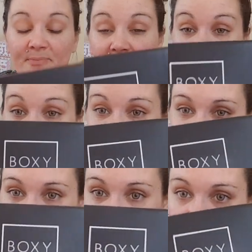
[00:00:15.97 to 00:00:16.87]

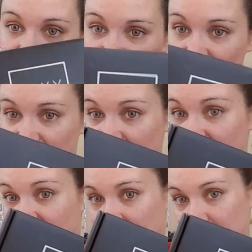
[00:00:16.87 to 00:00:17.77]
BoxyCharm for
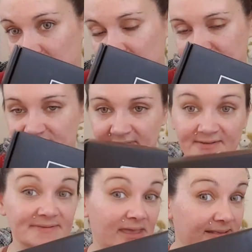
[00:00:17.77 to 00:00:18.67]
November
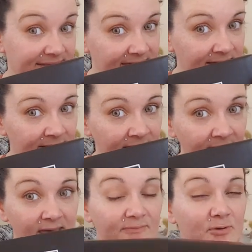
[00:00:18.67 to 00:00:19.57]
2018.
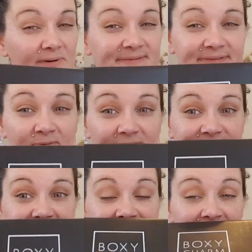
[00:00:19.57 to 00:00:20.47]
If you want to see
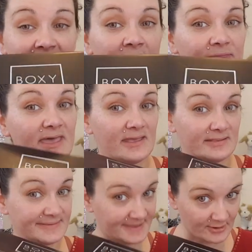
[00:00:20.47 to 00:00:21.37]
what's inside,
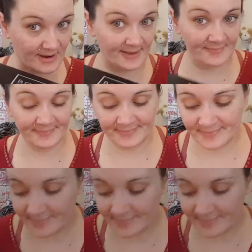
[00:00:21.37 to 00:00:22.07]
then stick around.